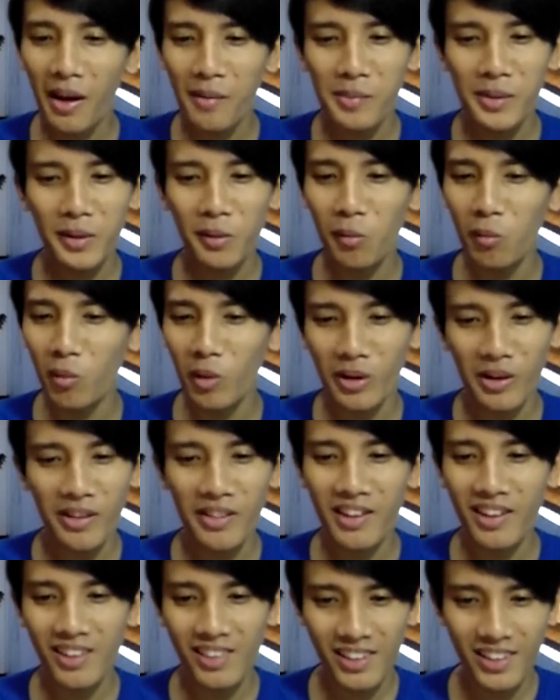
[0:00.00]
I mean, what
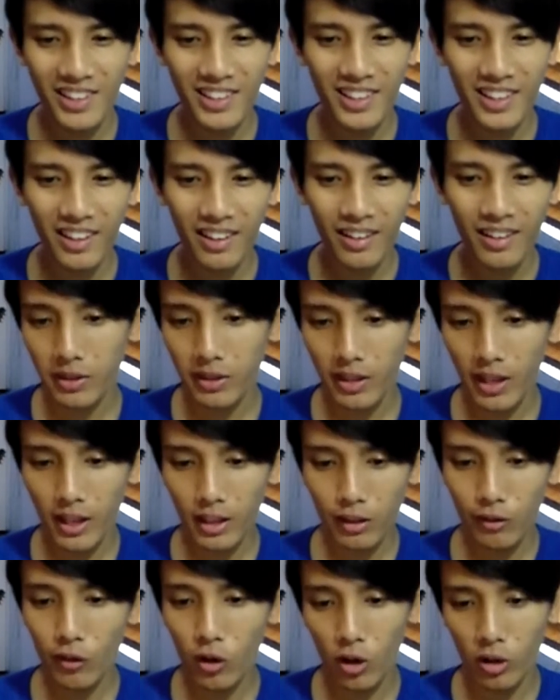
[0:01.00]
are they thinking? At the
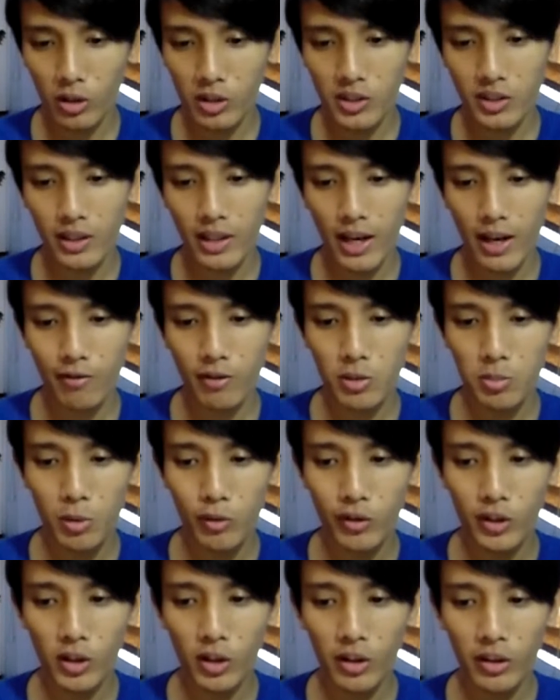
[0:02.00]
end of August, they have this
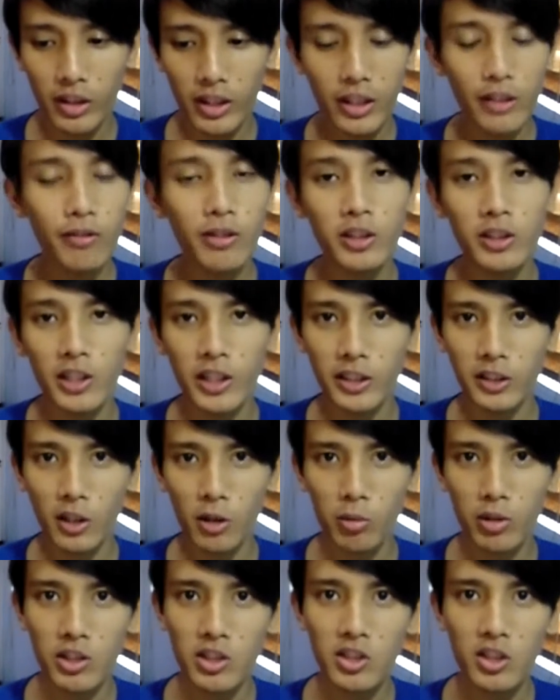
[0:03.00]
movie called The
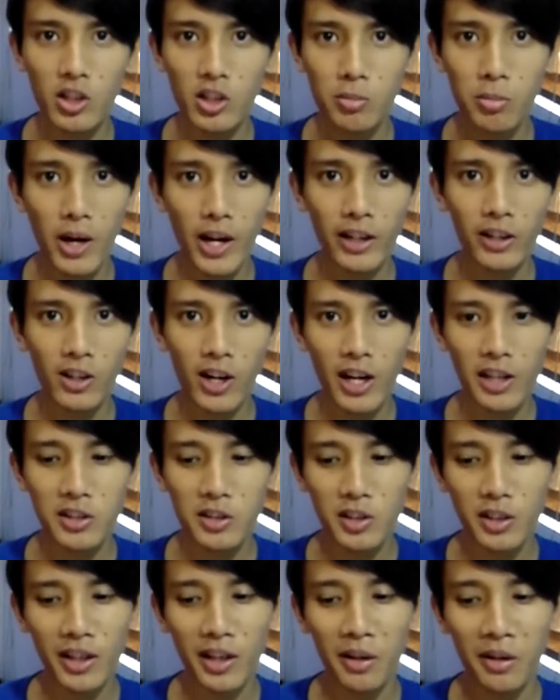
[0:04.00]
Infiltrator, which stars Bryan
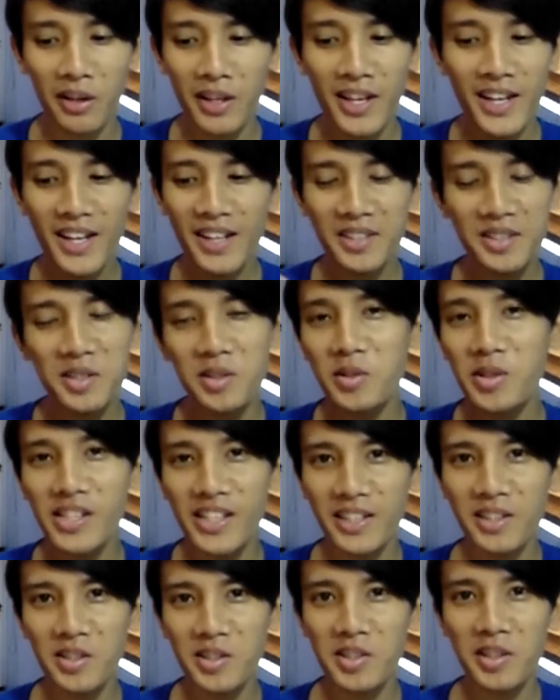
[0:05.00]
Cranston, and it's just
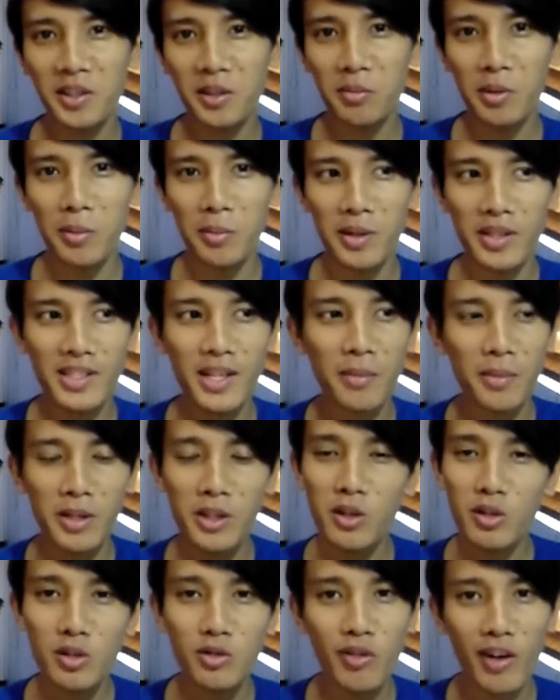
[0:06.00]
really interesting to me because I'm a
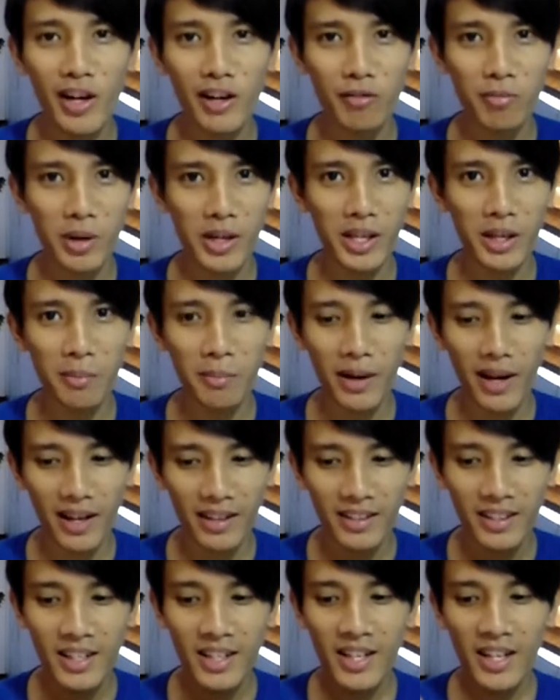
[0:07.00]
huge fan of Breaking
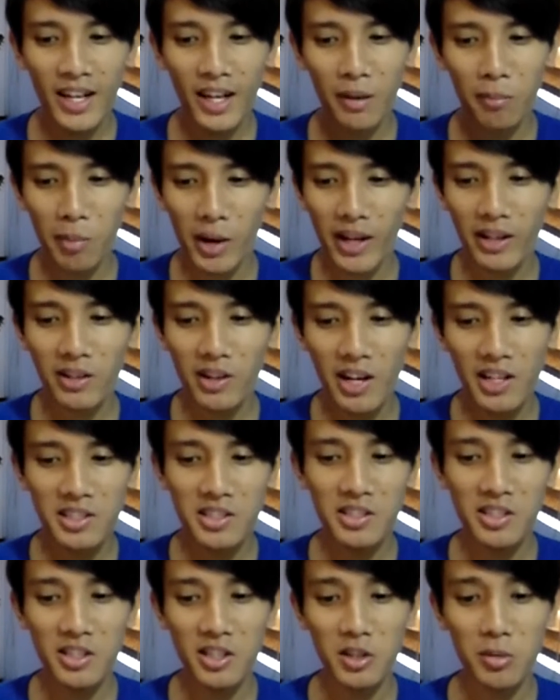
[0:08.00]
Bad, and Bryan
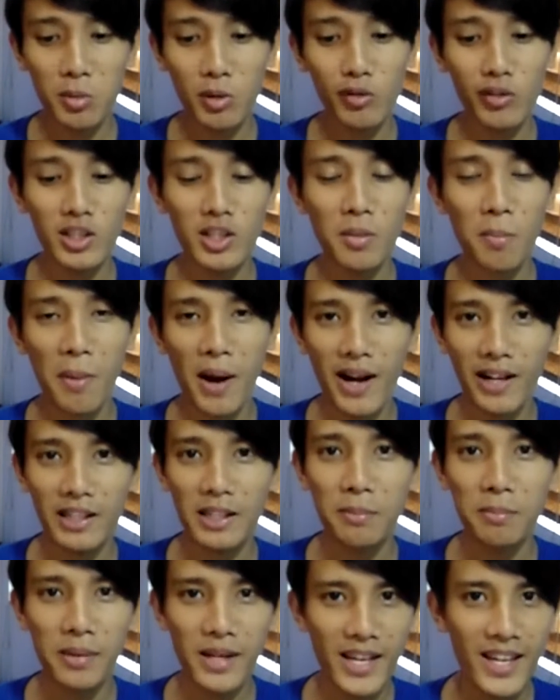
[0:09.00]
Cranston in this movie is
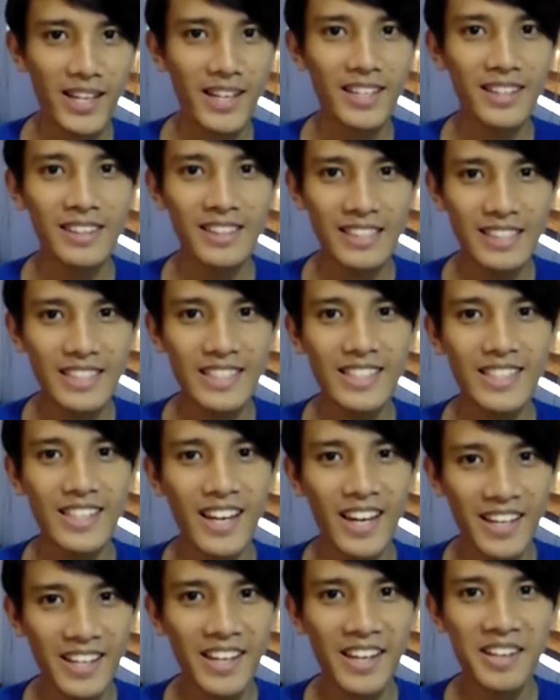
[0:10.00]
apparently playing a
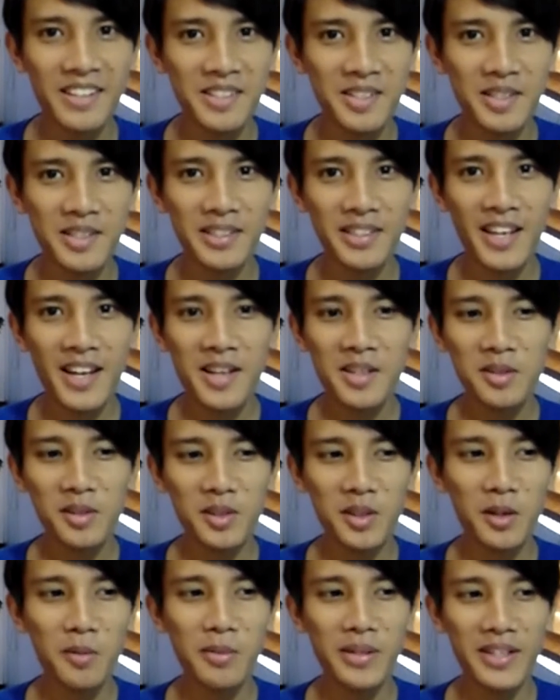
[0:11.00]
DEA agent, so
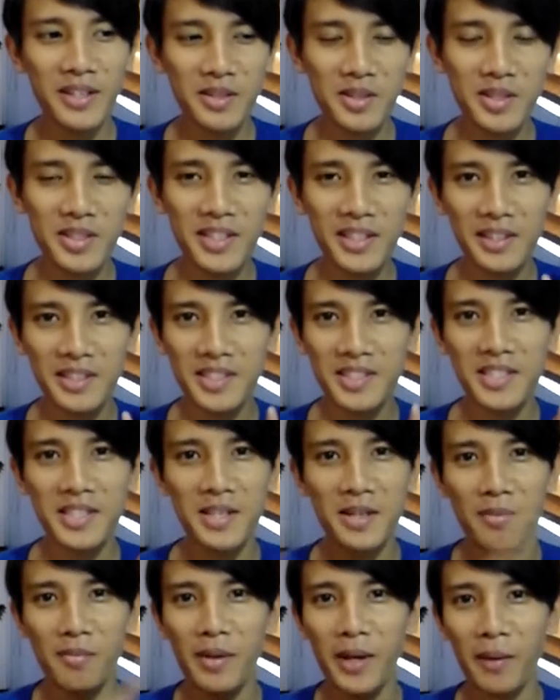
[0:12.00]
it's gonna be interesting to
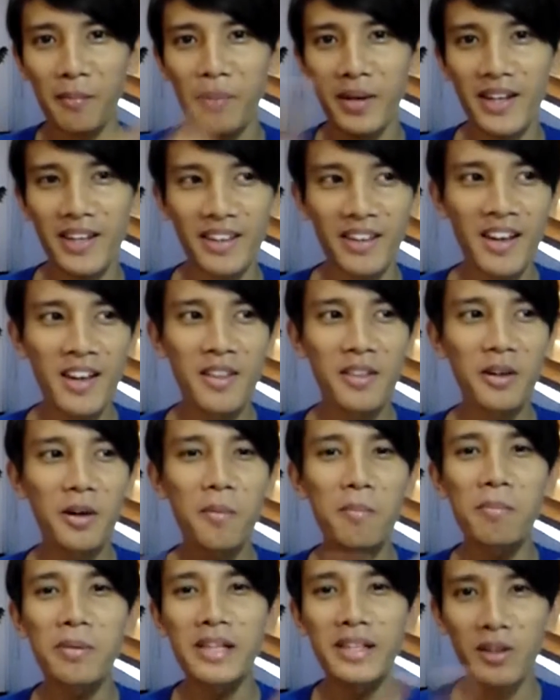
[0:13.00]
see him like play the
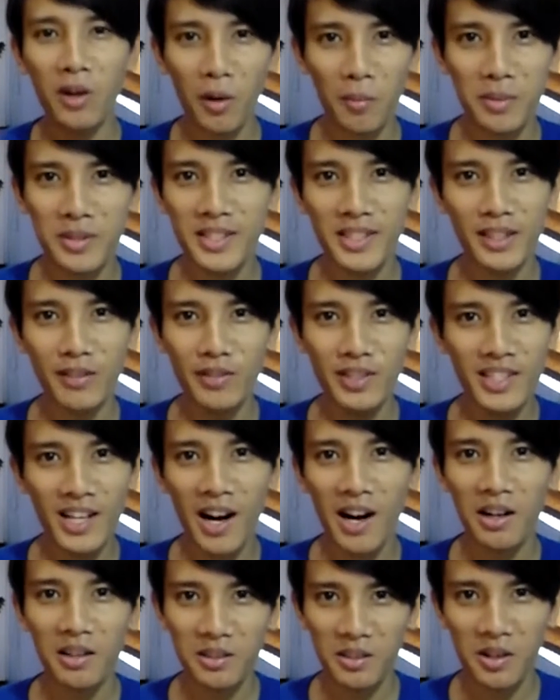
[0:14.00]
complete opposite of his
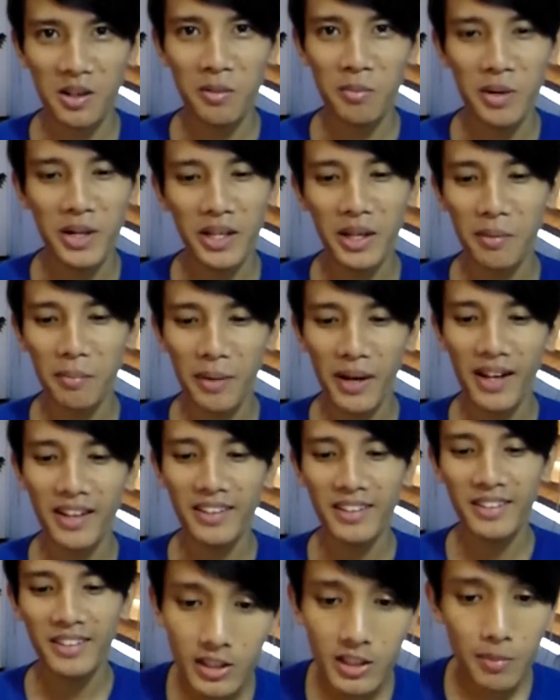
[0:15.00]
character in Breaking
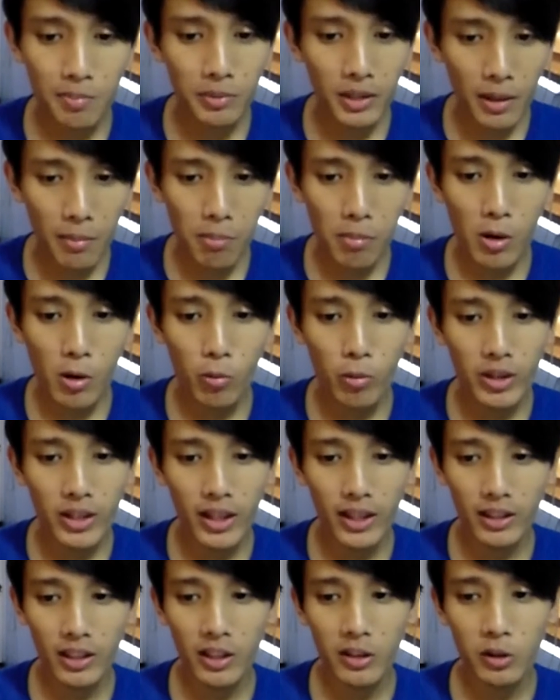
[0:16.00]
Bad. In September, we
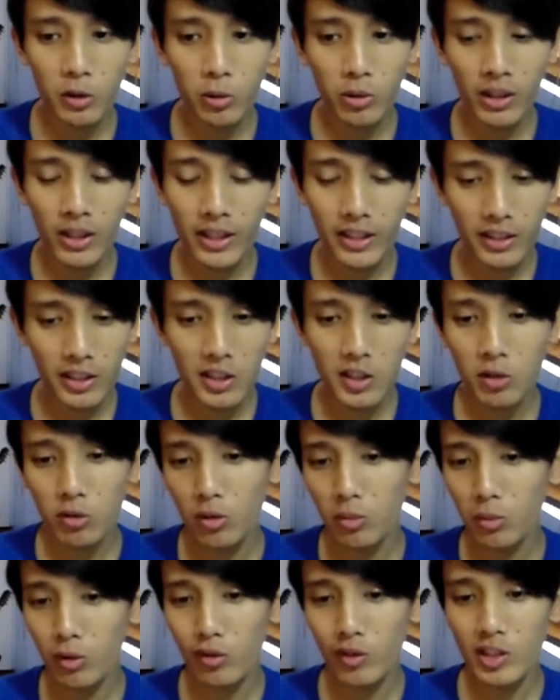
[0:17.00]
get a new Clint
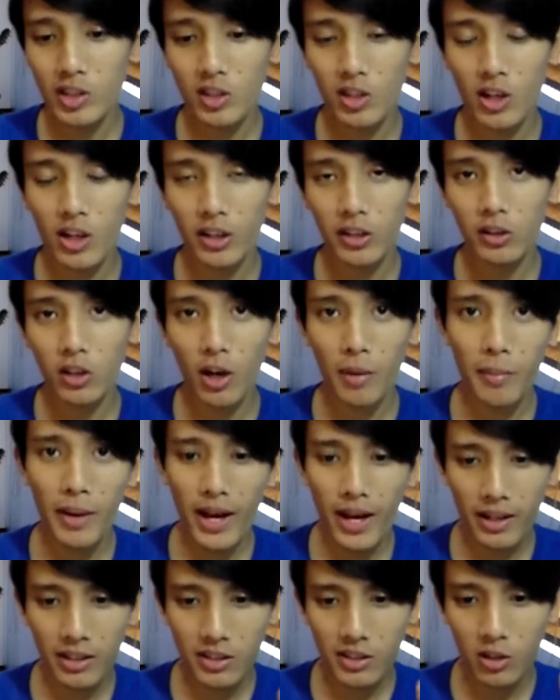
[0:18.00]
Eastwood movie starring Tom
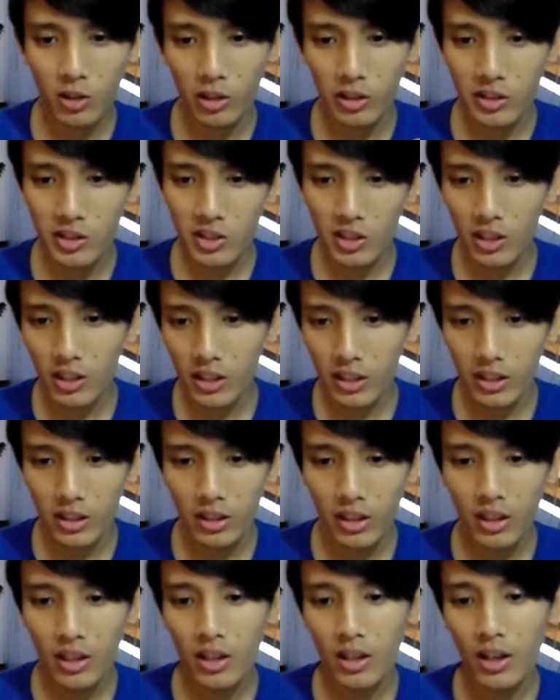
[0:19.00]
Hanks called
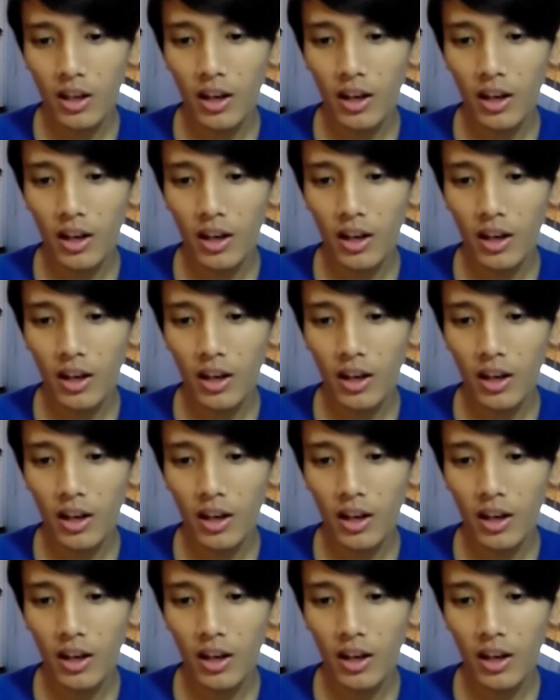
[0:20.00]
Sully.